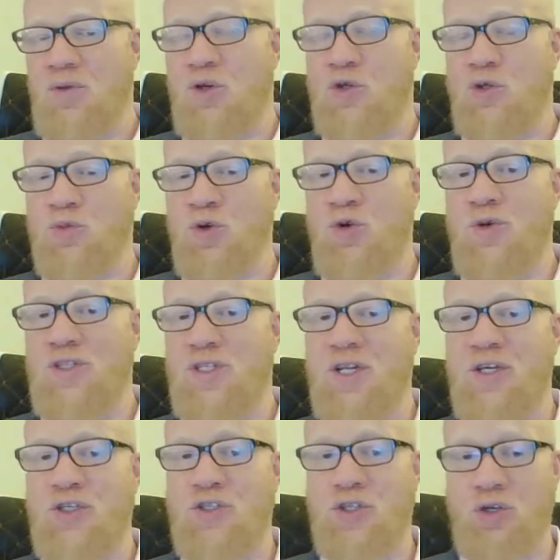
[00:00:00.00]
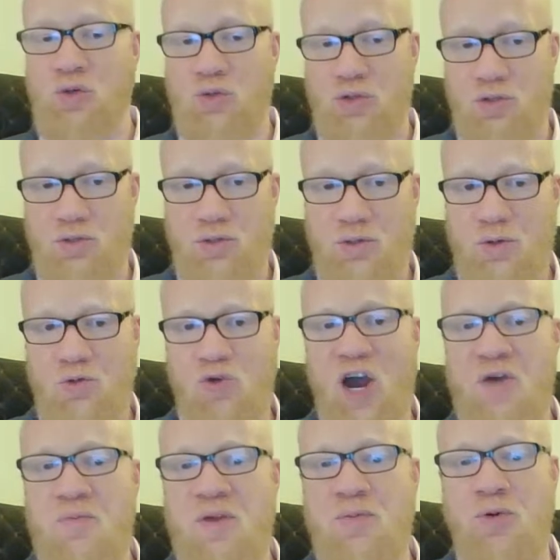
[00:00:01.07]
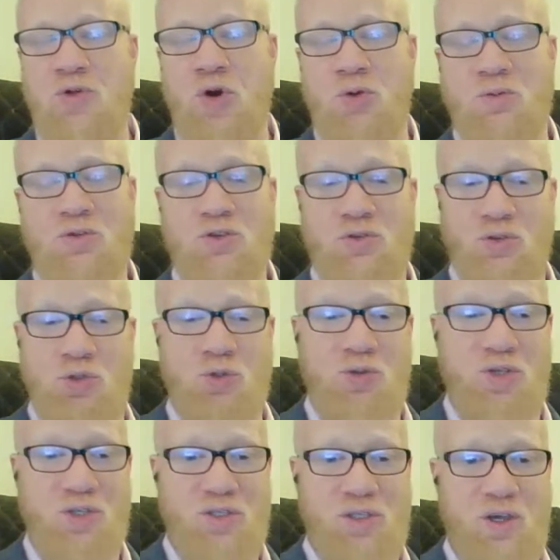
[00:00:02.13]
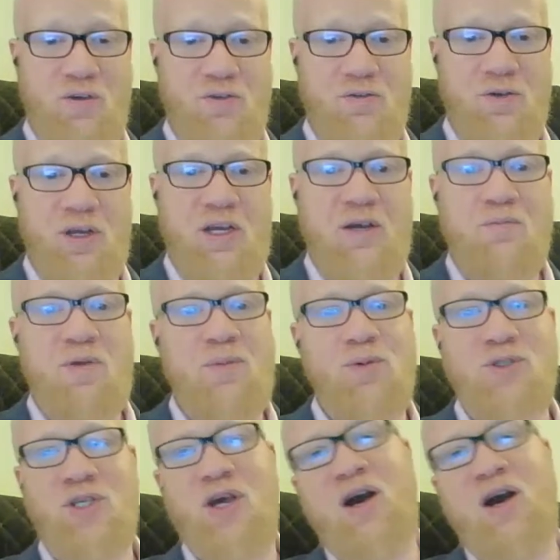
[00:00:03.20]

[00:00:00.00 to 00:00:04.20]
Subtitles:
because woo is an excuse why people don't do this stuff. People